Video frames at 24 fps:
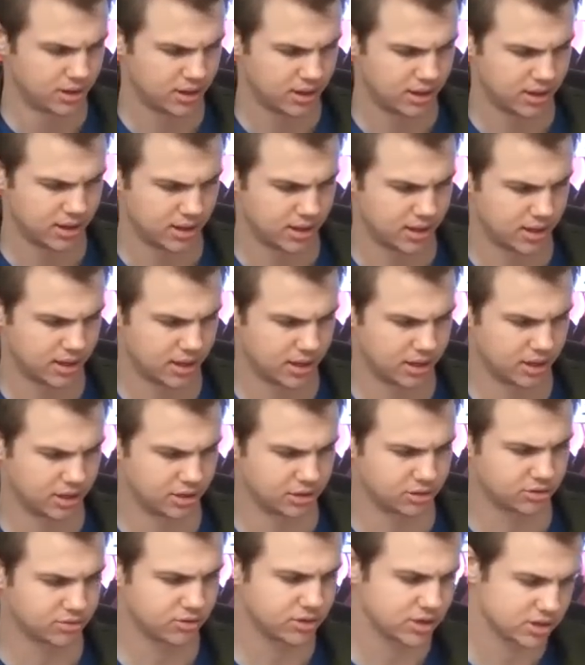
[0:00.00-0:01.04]

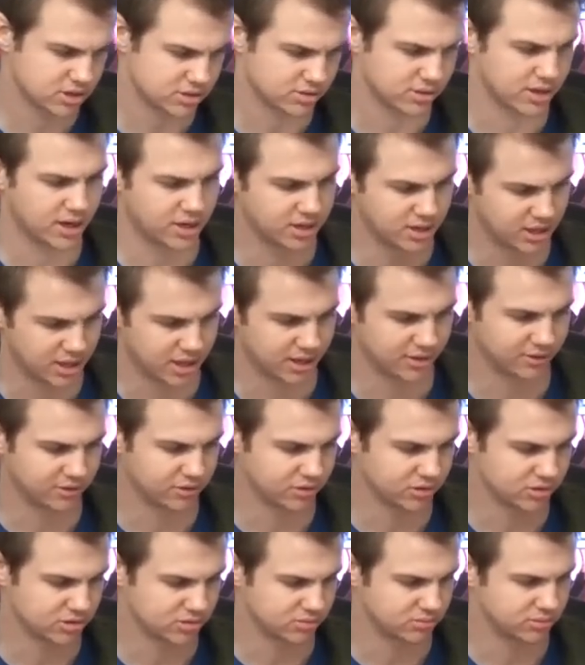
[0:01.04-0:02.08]
3D surround, yeah, of
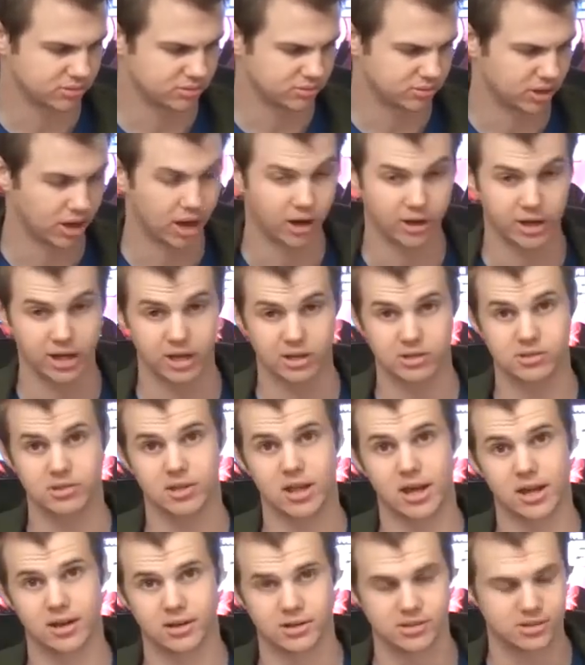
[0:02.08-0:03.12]
course, I'll get into
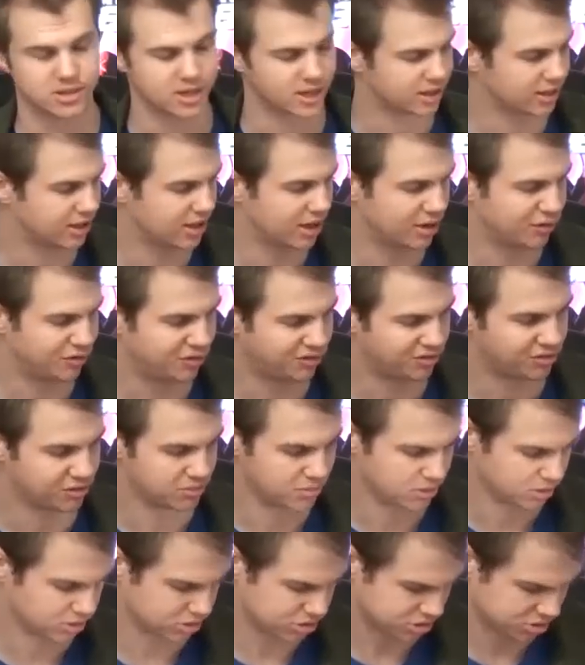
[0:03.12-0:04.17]
that in a second. And
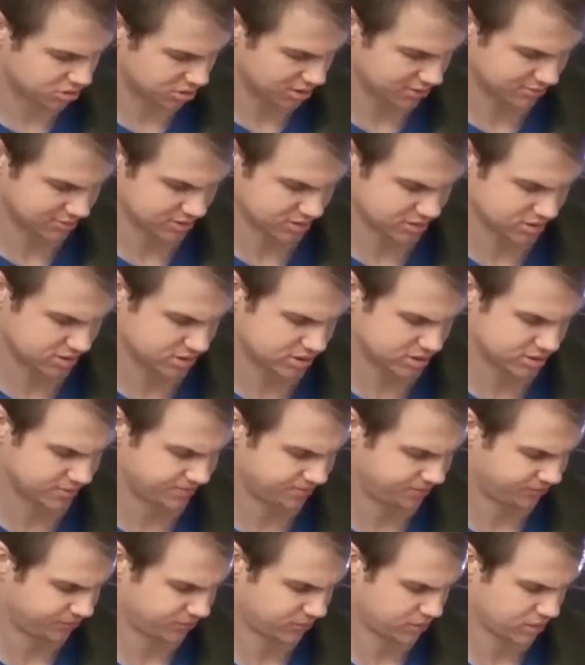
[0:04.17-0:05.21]
50mm drivers.
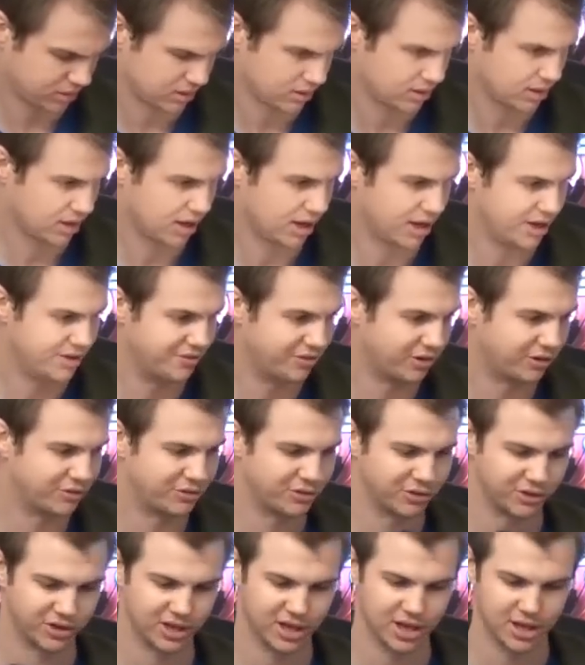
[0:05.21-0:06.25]
Evolve
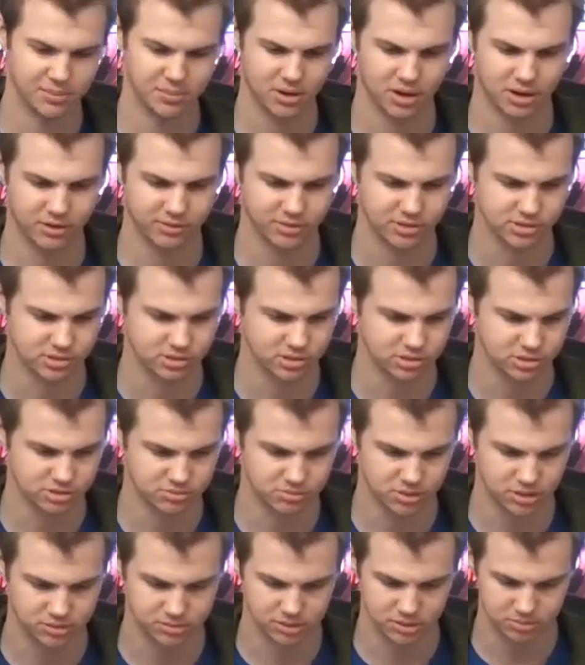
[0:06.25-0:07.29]
your game, high resolution,
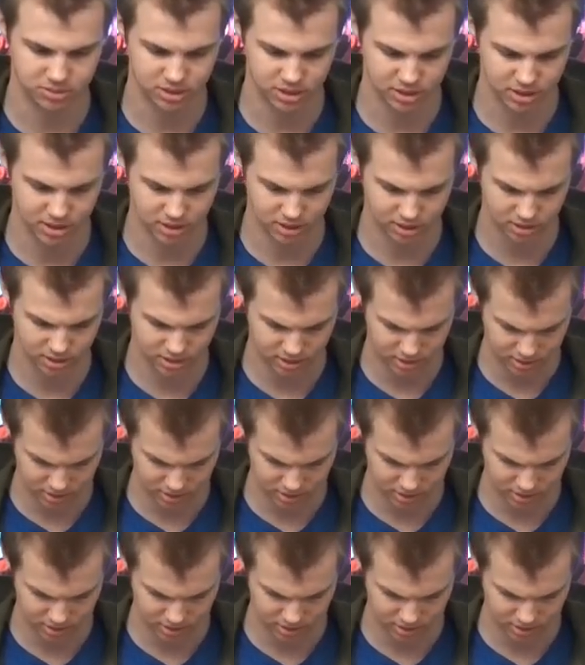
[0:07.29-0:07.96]
blah blah blah.